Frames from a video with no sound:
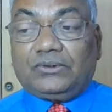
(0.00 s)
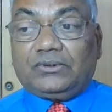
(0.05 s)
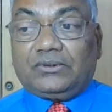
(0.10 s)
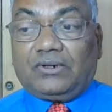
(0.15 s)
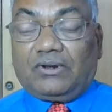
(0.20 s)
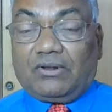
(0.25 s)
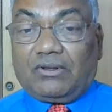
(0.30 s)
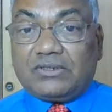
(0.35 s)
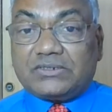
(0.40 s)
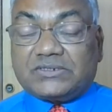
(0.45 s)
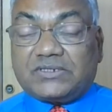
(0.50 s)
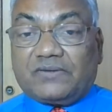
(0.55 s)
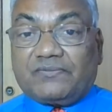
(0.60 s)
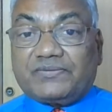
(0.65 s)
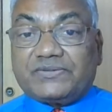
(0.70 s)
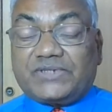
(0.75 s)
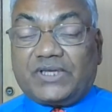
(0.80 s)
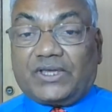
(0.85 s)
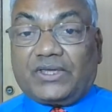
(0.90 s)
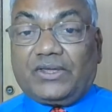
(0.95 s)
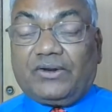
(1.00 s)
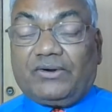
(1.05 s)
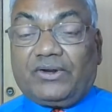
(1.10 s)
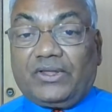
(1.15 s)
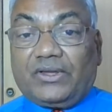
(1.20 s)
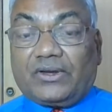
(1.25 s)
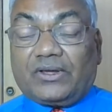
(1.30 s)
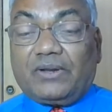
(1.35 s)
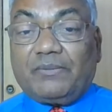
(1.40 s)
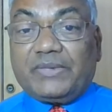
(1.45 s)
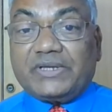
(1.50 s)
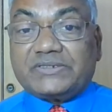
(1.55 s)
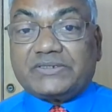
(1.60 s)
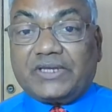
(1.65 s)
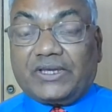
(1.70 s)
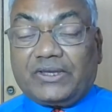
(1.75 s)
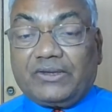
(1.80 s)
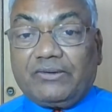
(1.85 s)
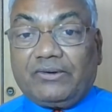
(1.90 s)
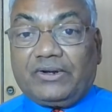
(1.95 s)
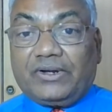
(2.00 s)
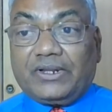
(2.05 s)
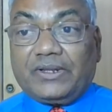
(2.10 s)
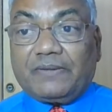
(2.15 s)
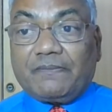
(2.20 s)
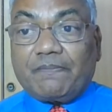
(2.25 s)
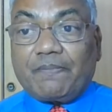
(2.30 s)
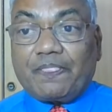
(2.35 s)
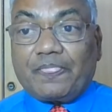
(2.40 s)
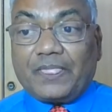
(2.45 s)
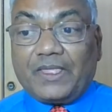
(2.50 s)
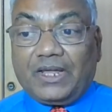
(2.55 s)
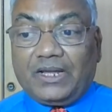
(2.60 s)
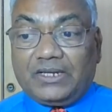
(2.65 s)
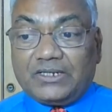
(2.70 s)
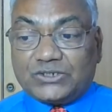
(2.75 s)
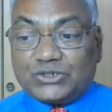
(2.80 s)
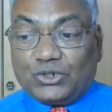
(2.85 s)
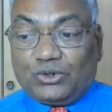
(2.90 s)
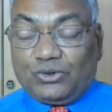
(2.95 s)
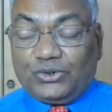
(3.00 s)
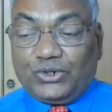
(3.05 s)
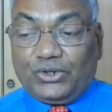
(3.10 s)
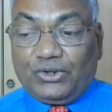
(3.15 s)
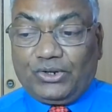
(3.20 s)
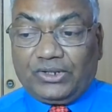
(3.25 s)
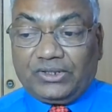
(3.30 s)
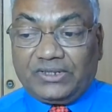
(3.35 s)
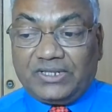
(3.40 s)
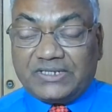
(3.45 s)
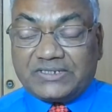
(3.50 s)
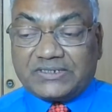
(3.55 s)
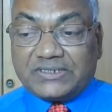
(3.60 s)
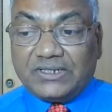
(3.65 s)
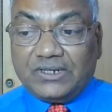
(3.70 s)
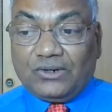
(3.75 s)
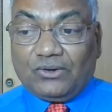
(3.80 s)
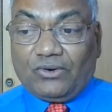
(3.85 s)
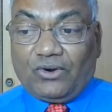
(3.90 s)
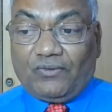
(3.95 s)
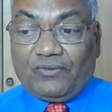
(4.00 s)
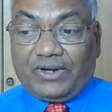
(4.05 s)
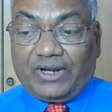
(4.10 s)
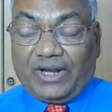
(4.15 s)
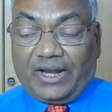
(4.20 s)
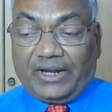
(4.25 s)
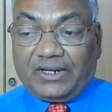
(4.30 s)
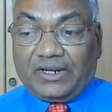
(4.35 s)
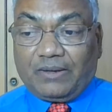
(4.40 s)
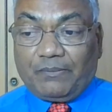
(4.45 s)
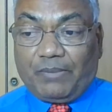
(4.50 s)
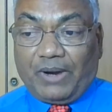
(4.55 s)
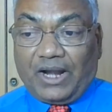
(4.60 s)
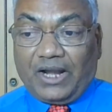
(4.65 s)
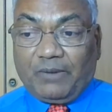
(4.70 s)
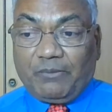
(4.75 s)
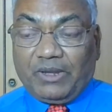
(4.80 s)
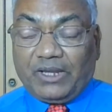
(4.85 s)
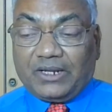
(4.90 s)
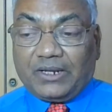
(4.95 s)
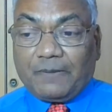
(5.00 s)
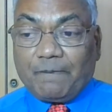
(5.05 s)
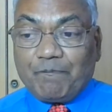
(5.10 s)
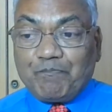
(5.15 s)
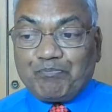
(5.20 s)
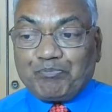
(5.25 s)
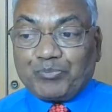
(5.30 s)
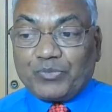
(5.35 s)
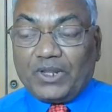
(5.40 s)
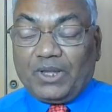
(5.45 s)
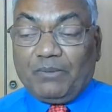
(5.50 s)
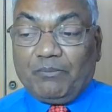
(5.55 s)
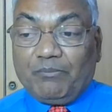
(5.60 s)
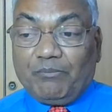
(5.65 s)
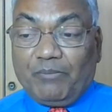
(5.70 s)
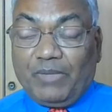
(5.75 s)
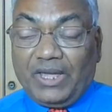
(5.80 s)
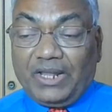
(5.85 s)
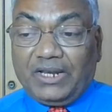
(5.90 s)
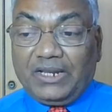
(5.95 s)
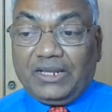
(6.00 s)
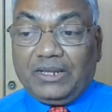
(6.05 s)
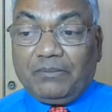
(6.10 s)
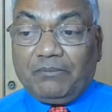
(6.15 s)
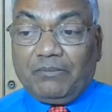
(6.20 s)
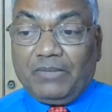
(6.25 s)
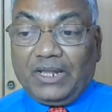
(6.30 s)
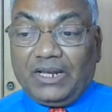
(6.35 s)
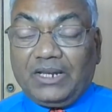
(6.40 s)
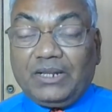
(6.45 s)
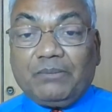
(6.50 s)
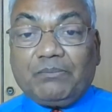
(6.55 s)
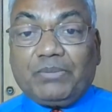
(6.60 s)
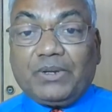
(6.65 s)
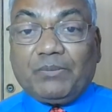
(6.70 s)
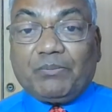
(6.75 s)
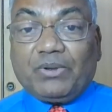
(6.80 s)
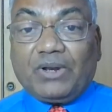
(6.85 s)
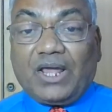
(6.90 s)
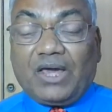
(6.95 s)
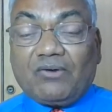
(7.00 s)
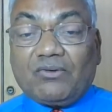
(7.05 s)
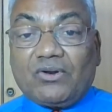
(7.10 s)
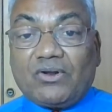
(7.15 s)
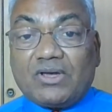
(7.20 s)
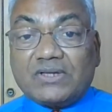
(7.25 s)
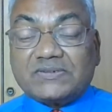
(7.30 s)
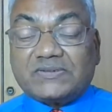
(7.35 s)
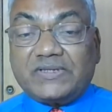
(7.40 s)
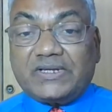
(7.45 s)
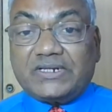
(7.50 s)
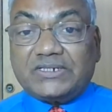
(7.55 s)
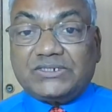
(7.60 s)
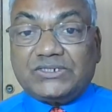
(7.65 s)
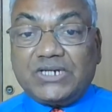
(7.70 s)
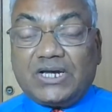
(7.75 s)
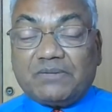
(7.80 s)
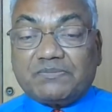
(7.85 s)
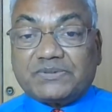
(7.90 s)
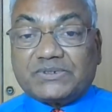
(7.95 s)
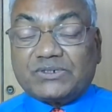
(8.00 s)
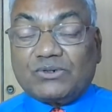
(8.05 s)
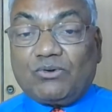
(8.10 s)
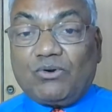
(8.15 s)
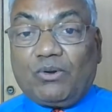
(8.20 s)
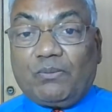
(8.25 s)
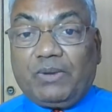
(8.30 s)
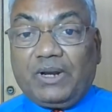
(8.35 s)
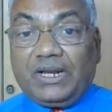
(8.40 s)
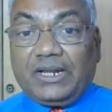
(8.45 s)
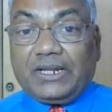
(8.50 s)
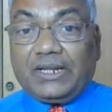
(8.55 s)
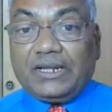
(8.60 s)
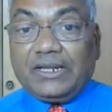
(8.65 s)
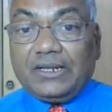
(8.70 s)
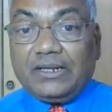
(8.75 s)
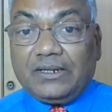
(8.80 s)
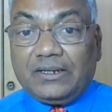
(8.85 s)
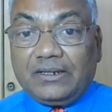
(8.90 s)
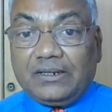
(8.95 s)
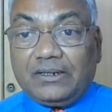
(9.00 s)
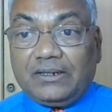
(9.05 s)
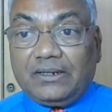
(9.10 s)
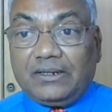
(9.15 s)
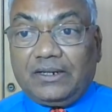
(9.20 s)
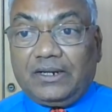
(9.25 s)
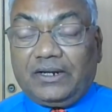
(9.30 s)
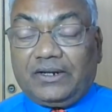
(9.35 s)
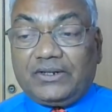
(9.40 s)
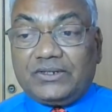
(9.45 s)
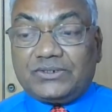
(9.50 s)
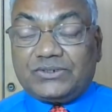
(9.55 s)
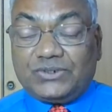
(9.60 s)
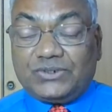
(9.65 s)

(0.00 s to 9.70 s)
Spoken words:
loss of security, economic security. So during this COVID-19 pandemic, many people have lost their jobs globally. It is